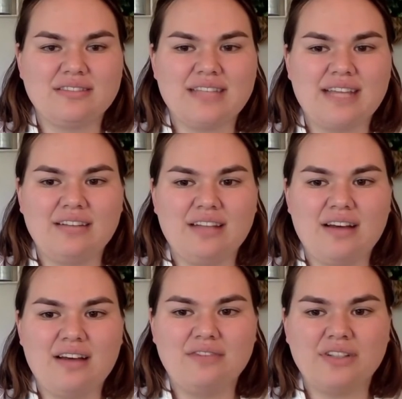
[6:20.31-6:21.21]
that
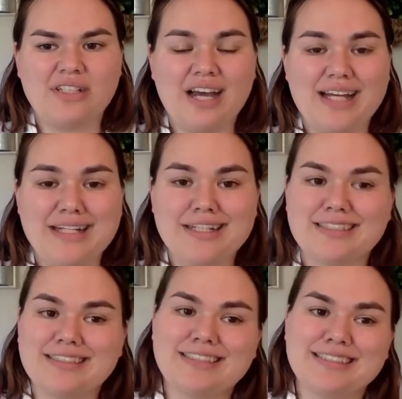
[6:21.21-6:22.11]
love or
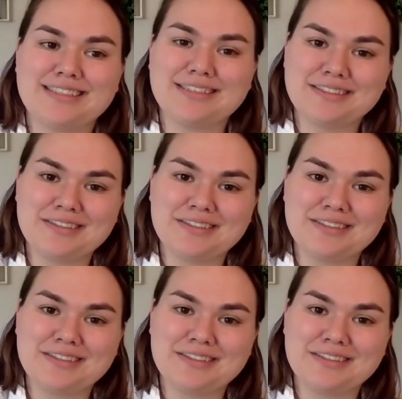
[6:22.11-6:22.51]
kindness